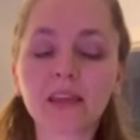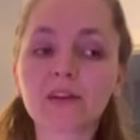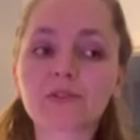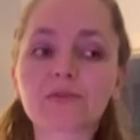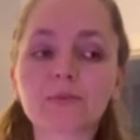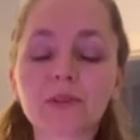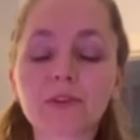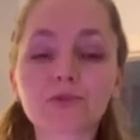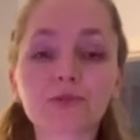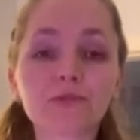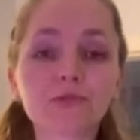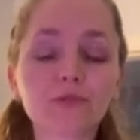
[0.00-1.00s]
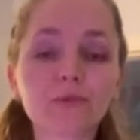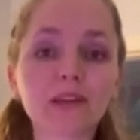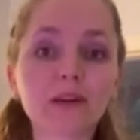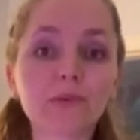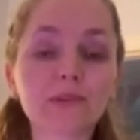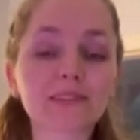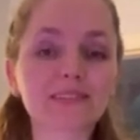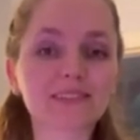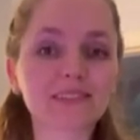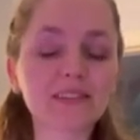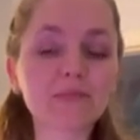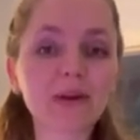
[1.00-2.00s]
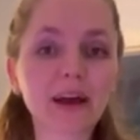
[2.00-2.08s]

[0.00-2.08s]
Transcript: So I'm not sure if you'll be able to sleep